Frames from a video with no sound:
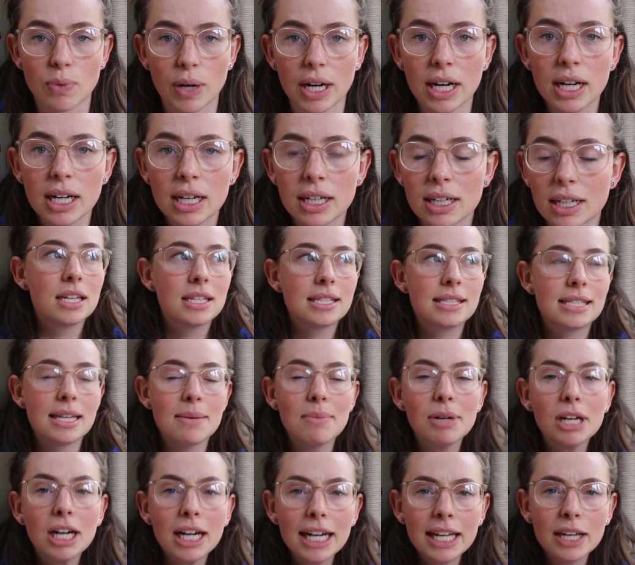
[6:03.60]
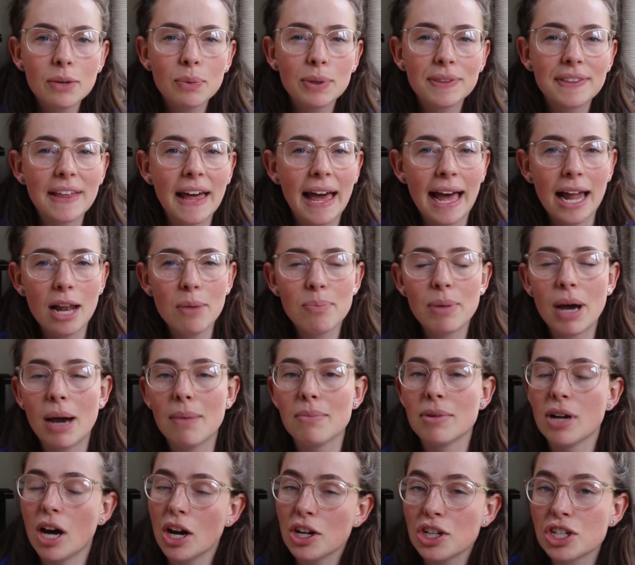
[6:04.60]
work. Similarly with The Help,
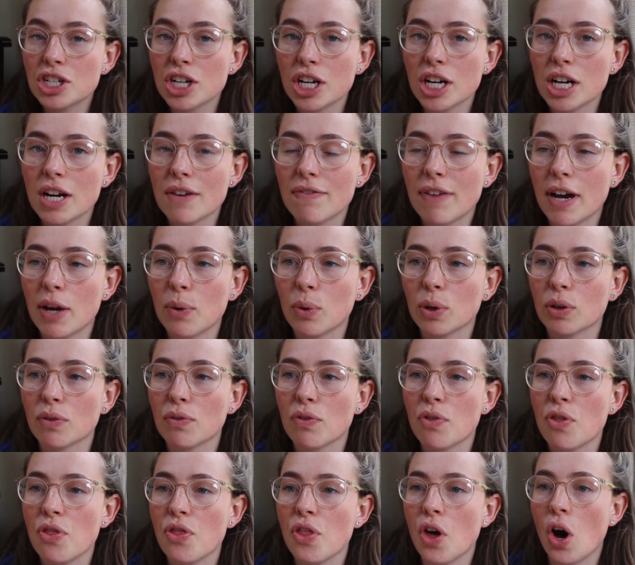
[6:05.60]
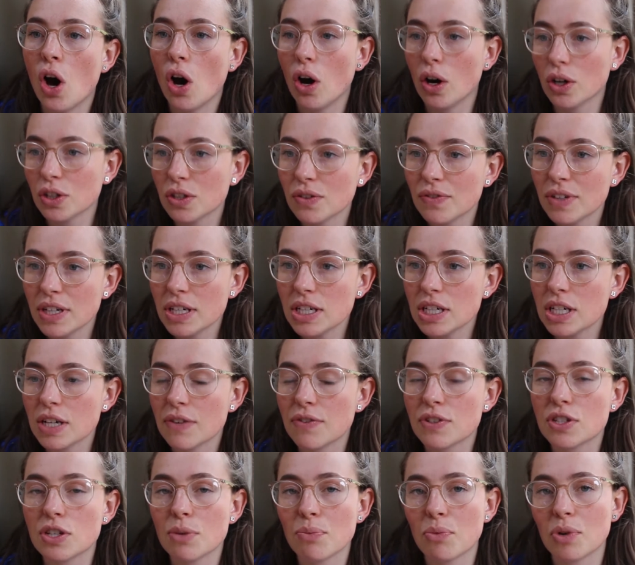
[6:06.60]
I'm not sure if I would have thought of it
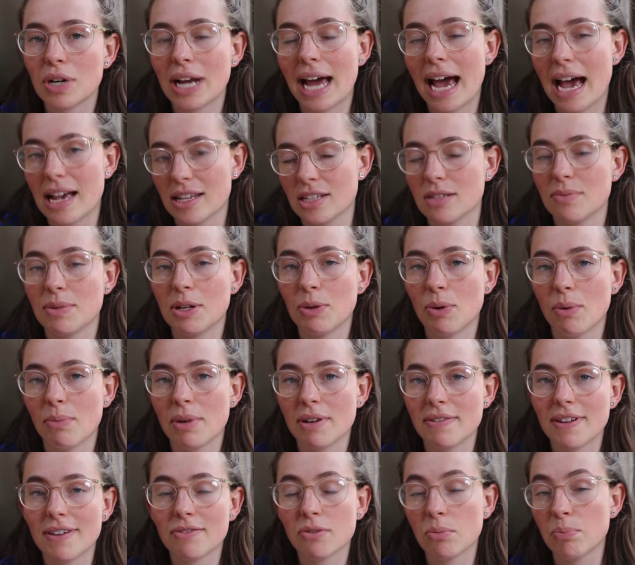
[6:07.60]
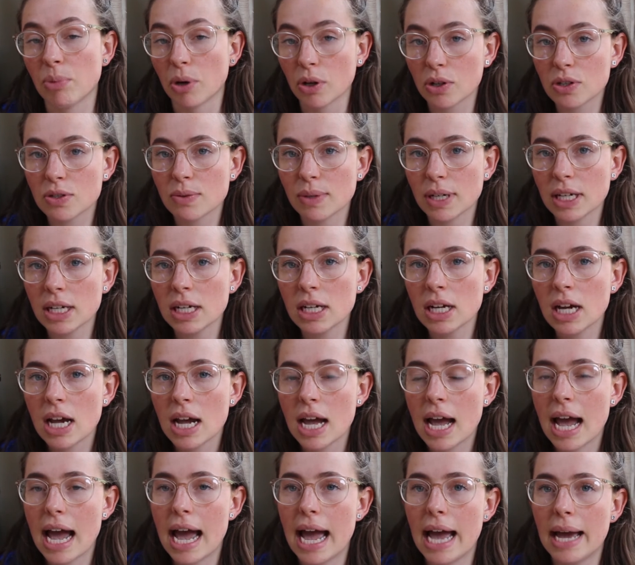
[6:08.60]
if someone asked me what my favourite books were,
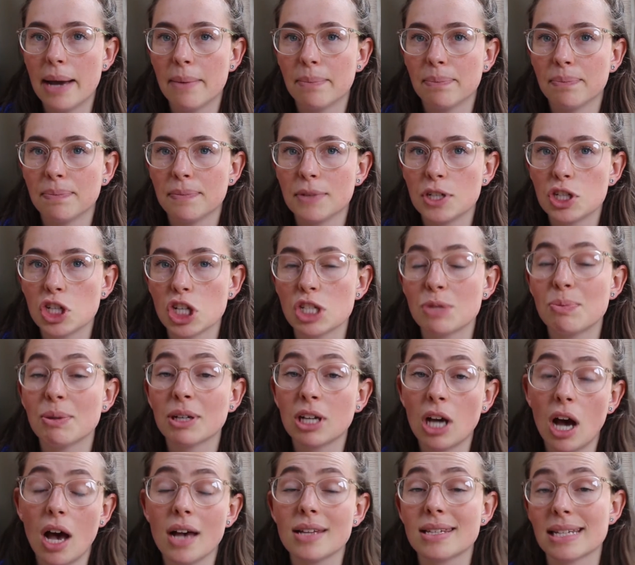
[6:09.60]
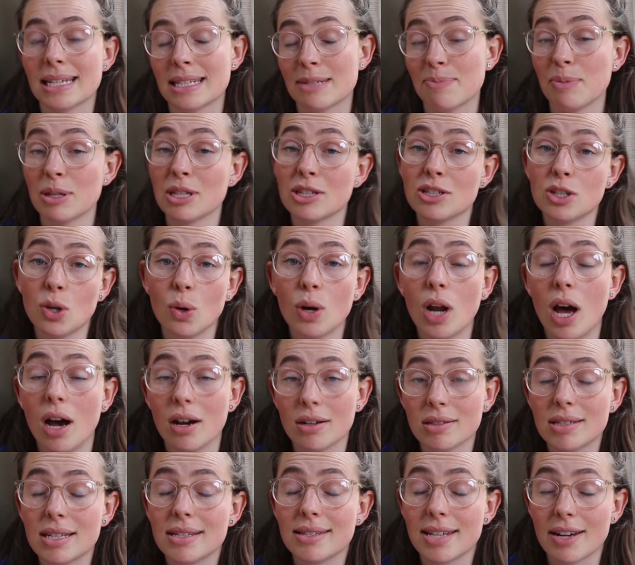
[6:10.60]
just because it's been so
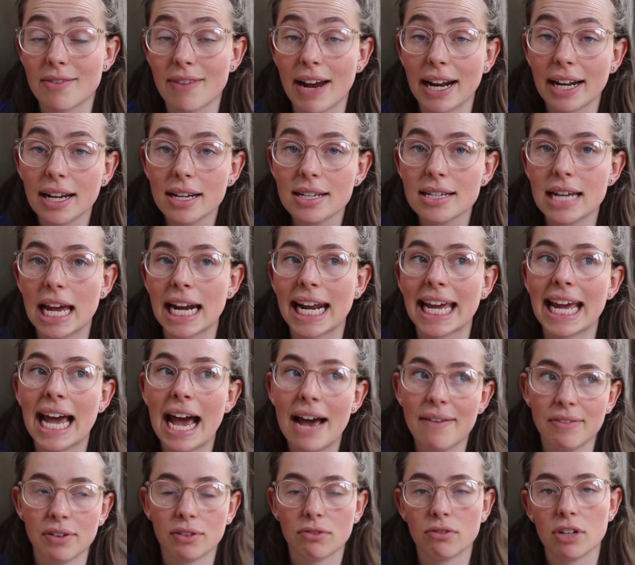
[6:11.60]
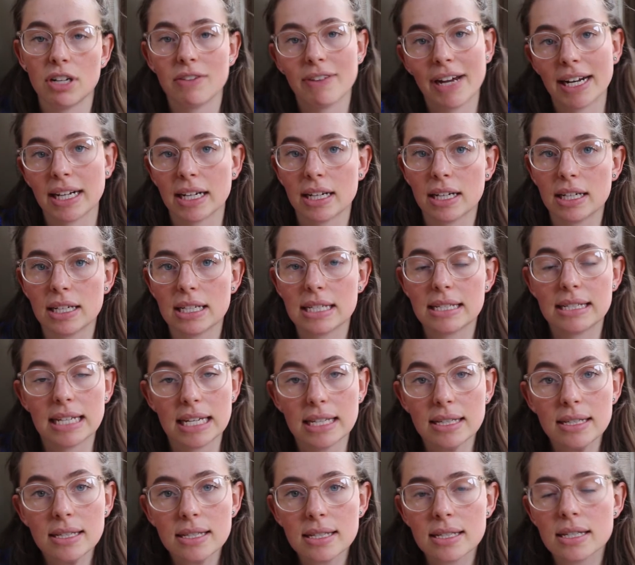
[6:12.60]
long since I read it and I haven't reread it
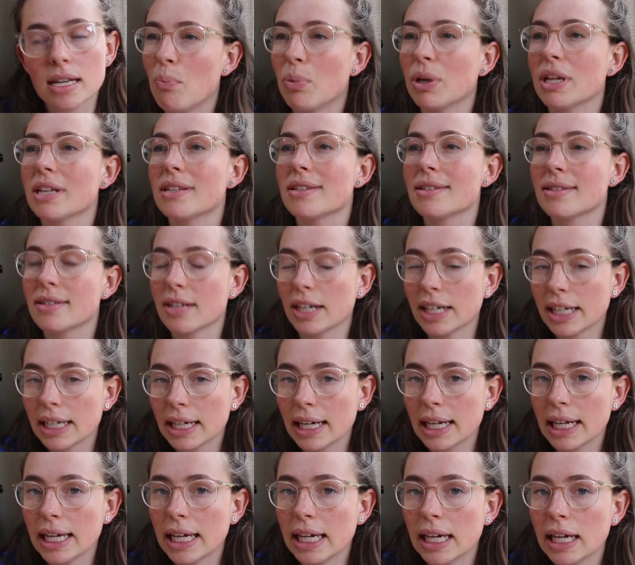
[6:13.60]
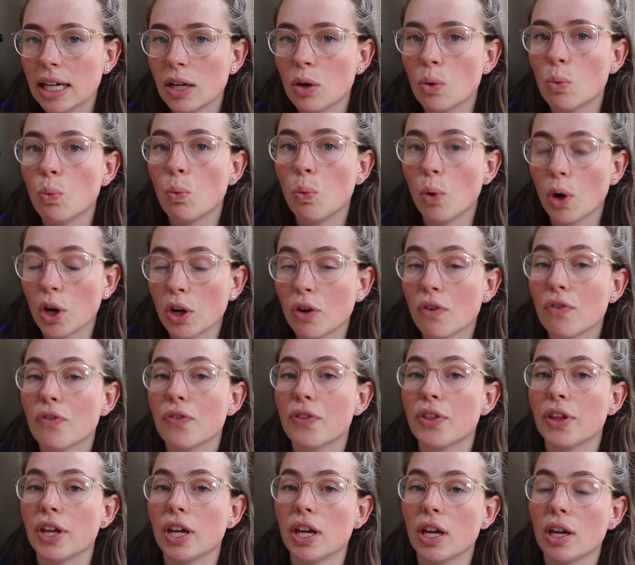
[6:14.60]
since. But it's certainly one
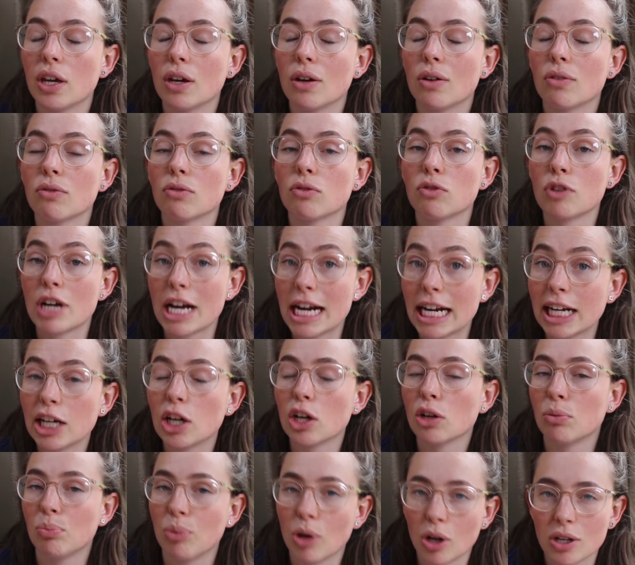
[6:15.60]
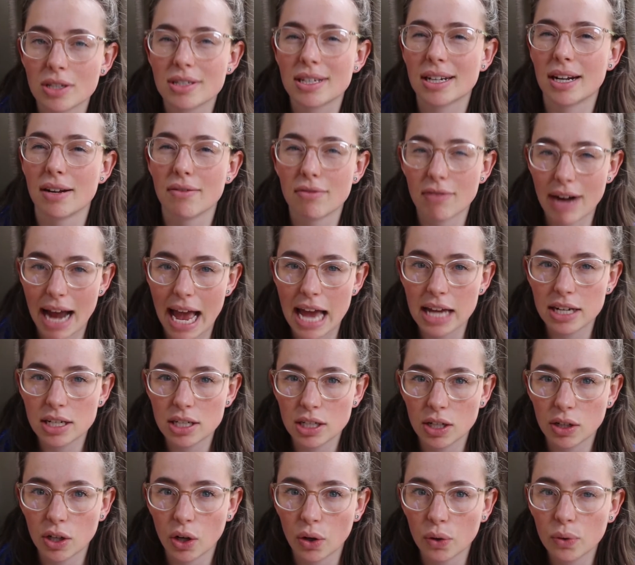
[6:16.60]
of the really good books that I've read,
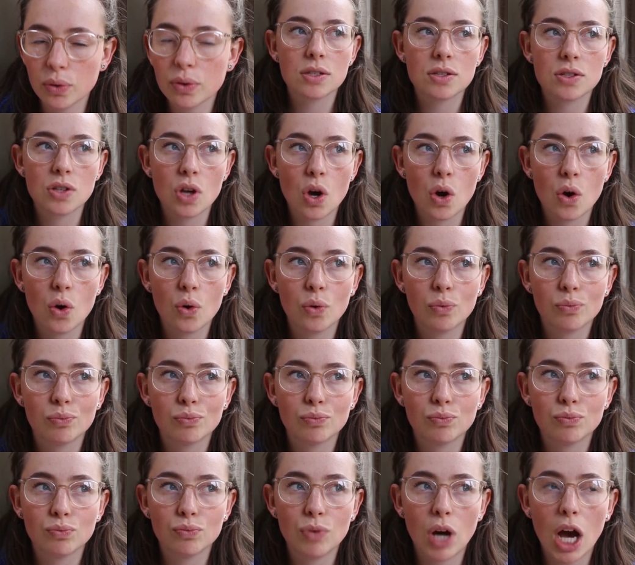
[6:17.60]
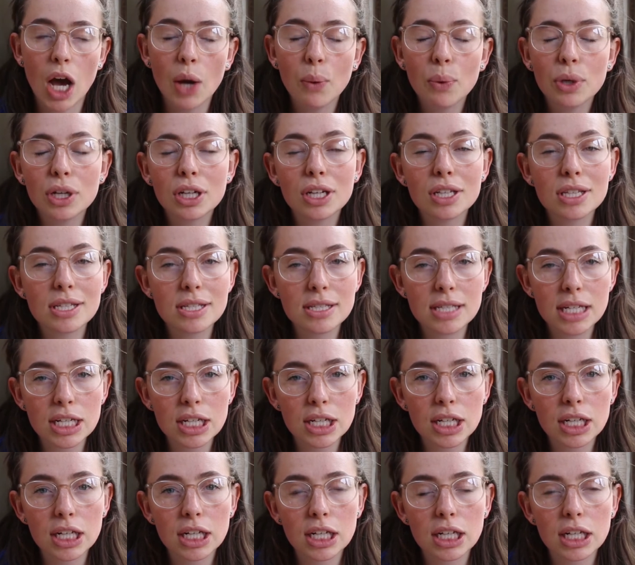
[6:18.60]
you know? So I would
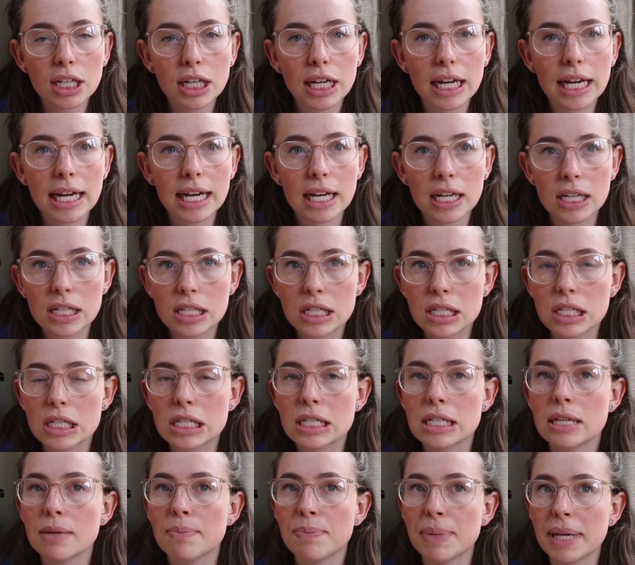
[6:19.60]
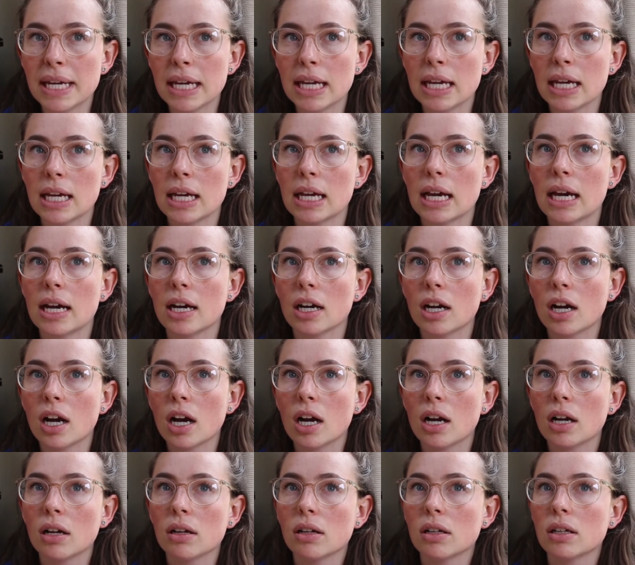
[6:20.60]
consider it to be
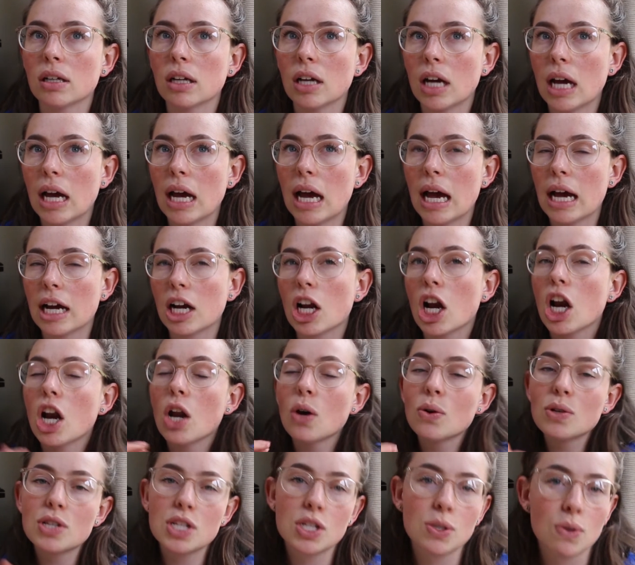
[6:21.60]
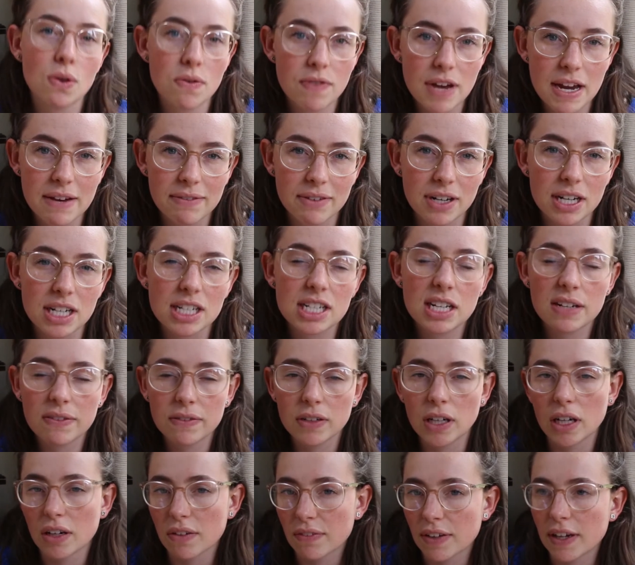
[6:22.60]
close to a favourite,
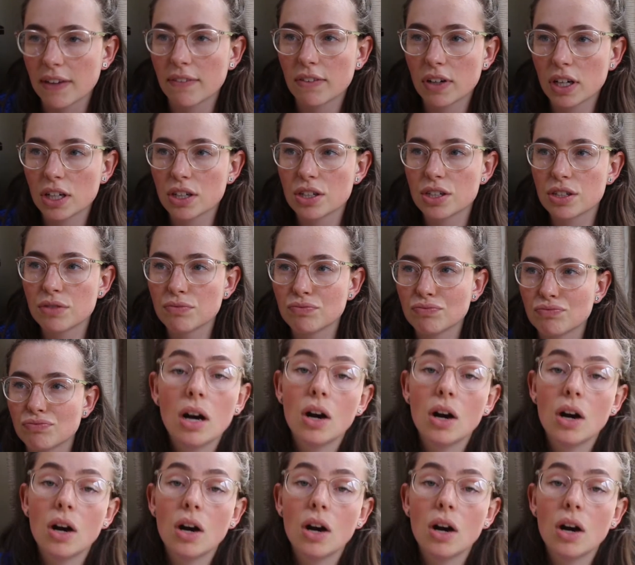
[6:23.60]
if not a favourite.